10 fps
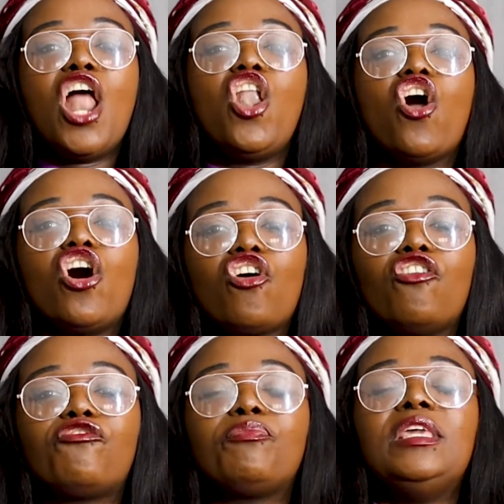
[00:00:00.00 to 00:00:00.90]
A lot
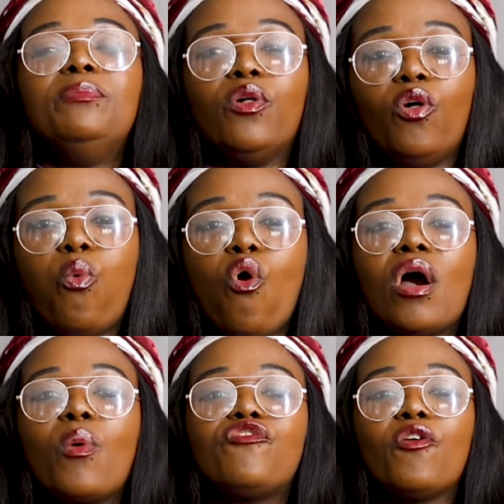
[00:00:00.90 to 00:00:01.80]
of people walk
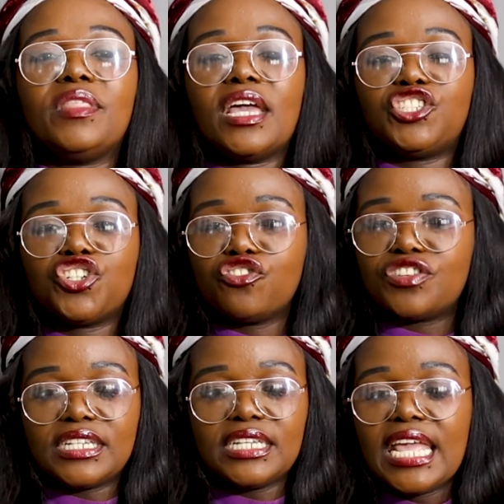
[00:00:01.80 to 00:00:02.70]
away from their
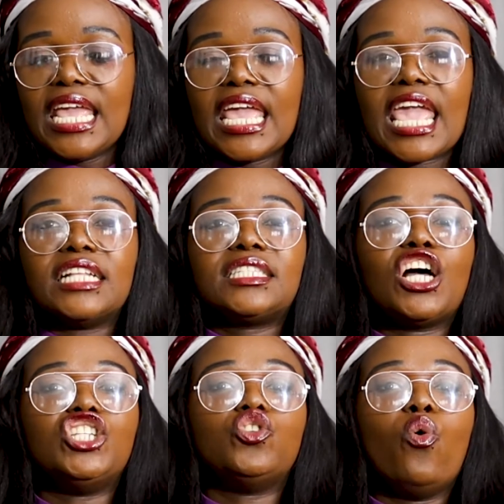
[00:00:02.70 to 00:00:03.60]
children. It's
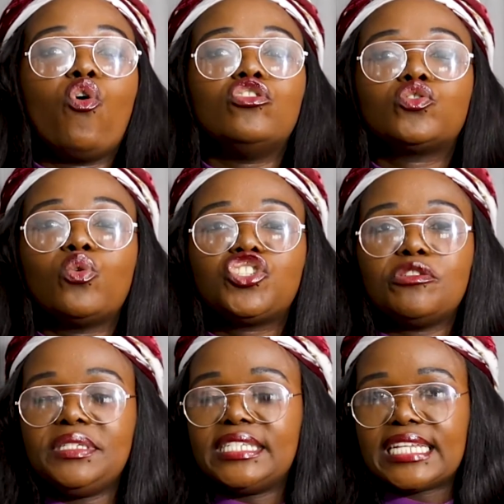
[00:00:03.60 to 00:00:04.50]
a joke on social
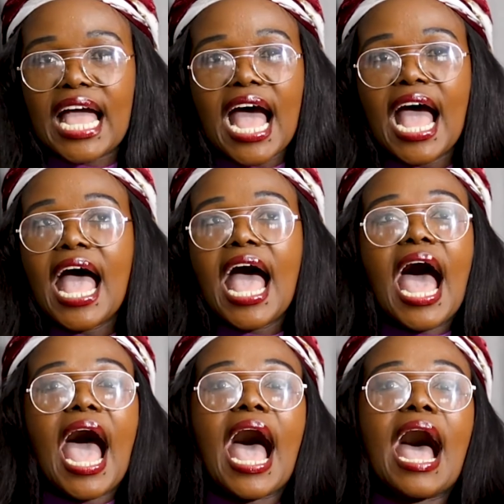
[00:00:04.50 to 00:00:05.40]
media.
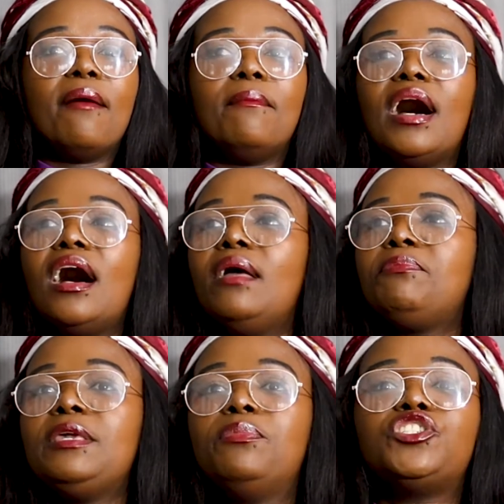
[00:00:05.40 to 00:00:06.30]

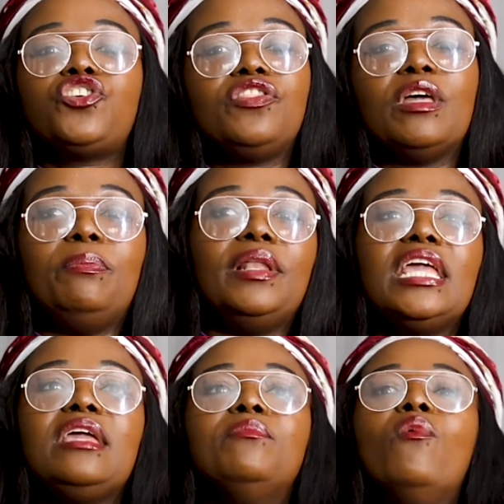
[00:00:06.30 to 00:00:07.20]
People turn the
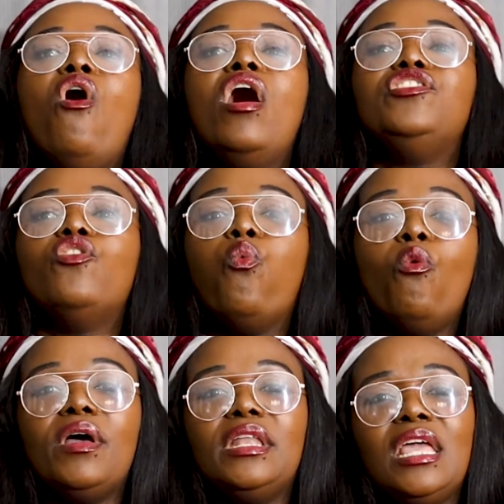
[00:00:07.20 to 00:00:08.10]
blame on the
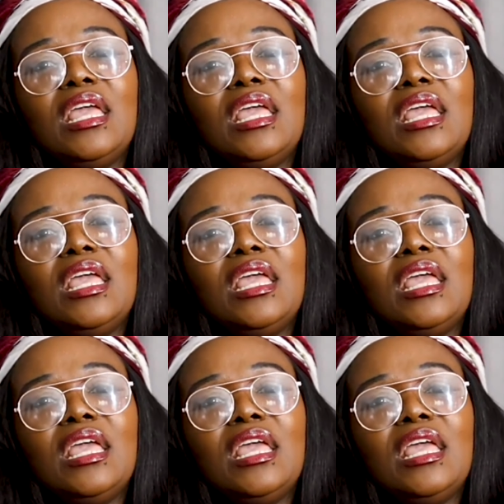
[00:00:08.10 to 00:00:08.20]
woman.